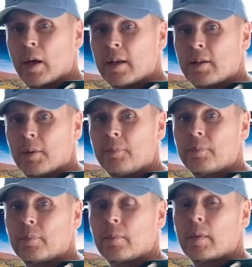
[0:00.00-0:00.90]
item
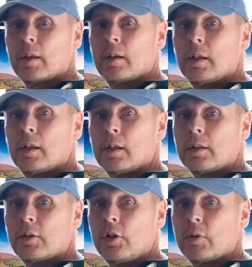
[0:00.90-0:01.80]

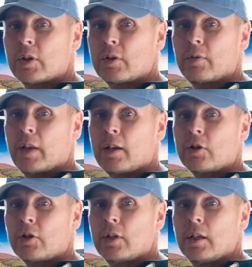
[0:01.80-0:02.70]
to use as a flash.
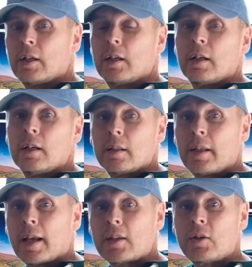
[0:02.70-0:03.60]

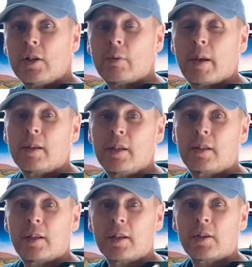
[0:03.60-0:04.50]
The
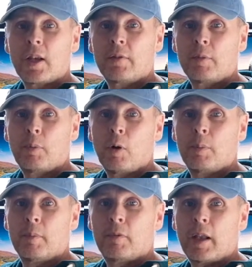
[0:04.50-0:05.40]
X-T20 does have a
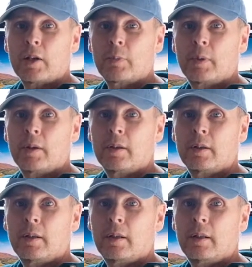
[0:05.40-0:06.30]
pop-up flash, but
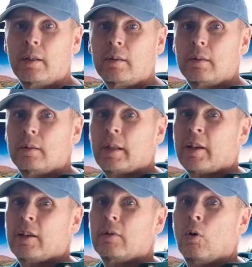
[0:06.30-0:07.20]

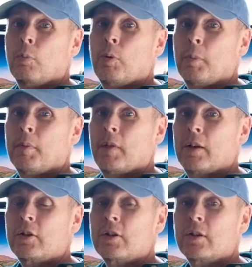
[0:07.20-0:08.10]
like all pop-up
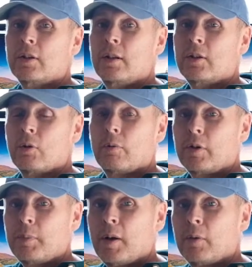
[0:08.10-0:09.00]
flashes, it's not
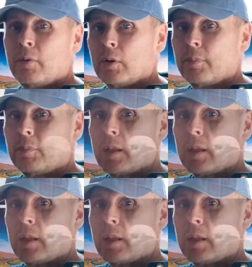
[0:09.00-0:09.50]
very powerful.